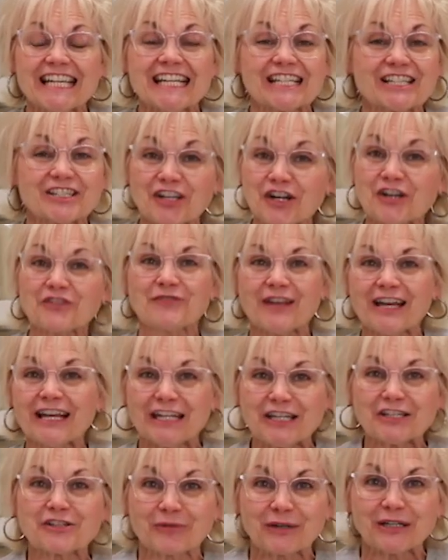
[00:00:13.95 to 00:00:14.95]
It's
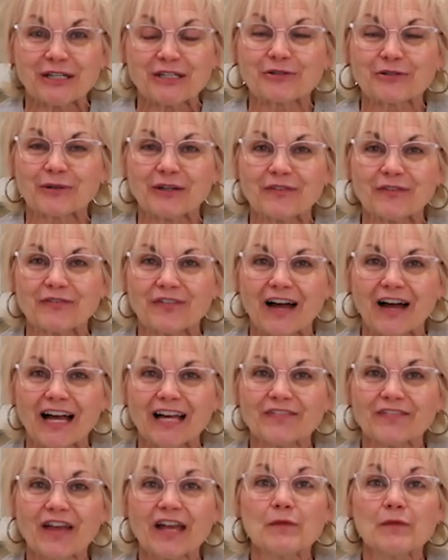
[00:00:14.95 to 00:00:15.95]
already
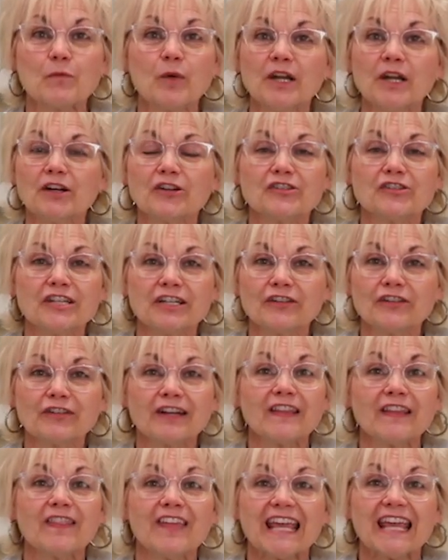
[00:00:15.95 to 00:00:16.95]
2025, and we are
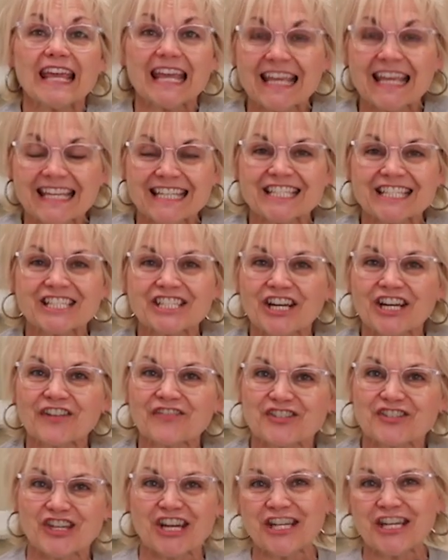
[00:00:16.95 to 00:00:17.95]
nearing the end
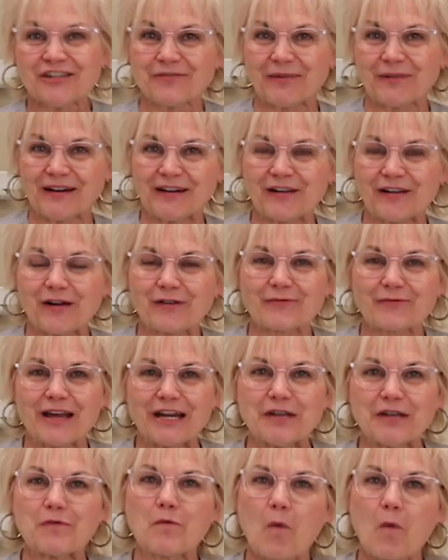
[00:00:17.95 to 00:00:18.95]
of January
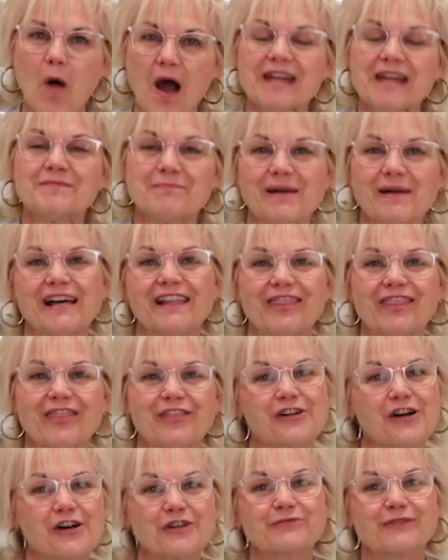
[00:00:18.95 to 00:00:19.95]
already. 1 month
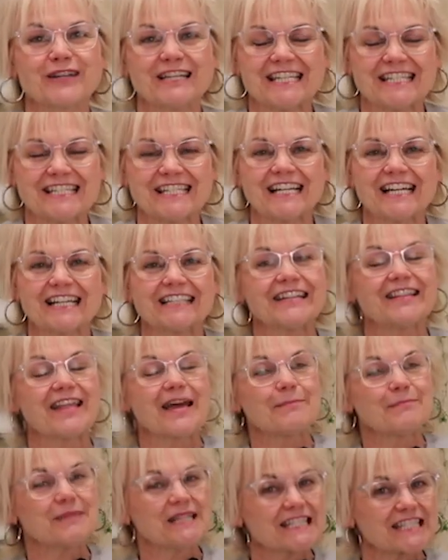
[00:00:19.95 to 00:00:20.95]
already down, and
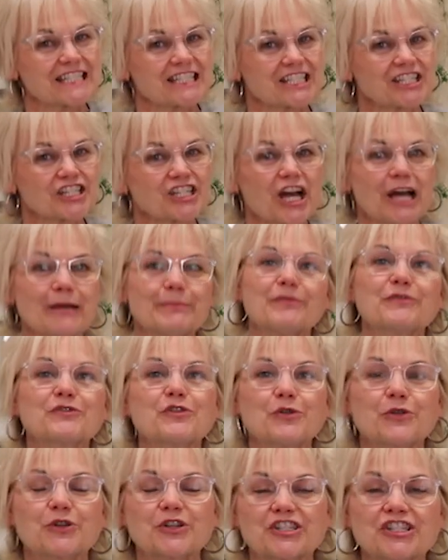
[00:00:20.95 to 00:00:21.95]
that means it's time, of
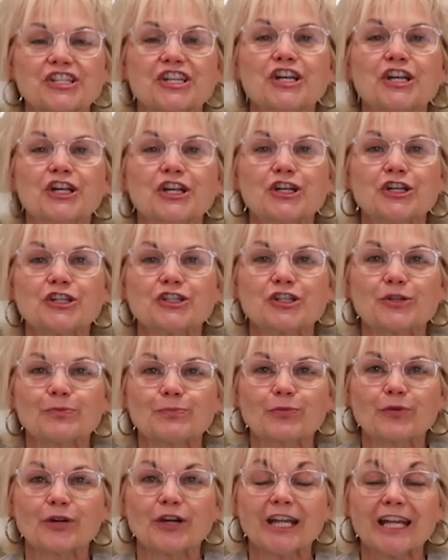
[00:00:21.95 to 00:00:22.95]
course, to
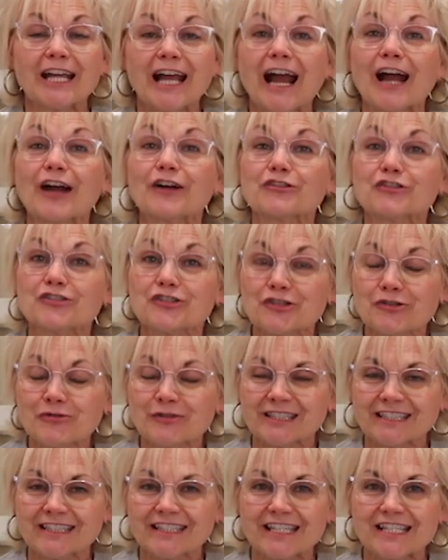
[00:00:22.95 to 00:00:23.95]
bring our
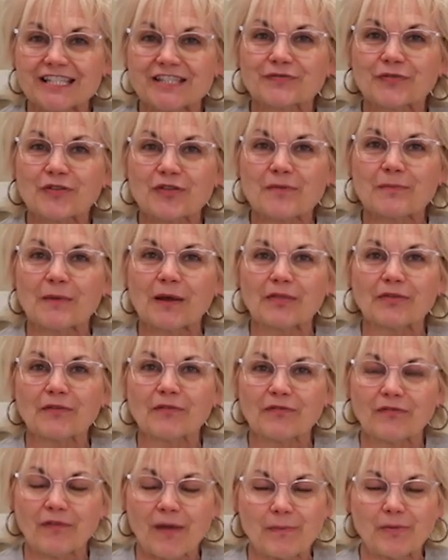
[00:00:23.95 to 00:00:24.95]
do-it list for the month
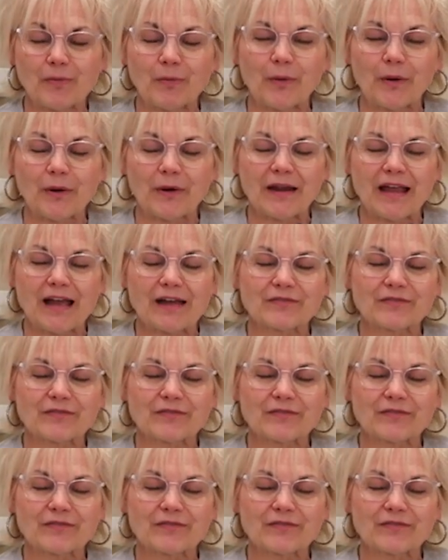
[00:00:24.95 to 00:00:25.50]
of February.